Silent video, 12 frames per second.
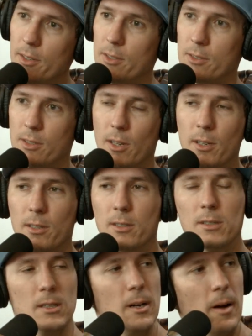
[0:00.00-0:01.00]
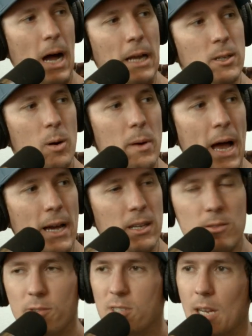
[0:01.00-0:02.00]
So I'd go back
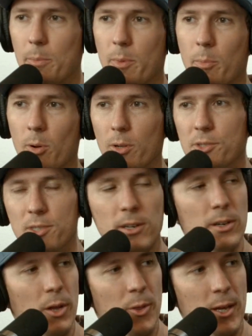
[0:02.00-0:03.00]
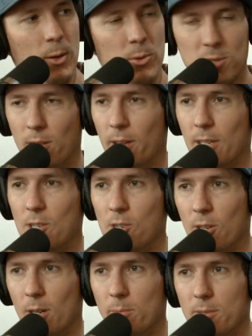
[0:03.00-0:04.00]
and skip the bowl of cereal. I think it was the Lucky
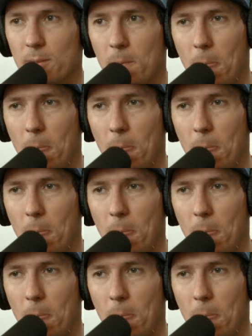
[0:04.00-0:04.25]
Charms.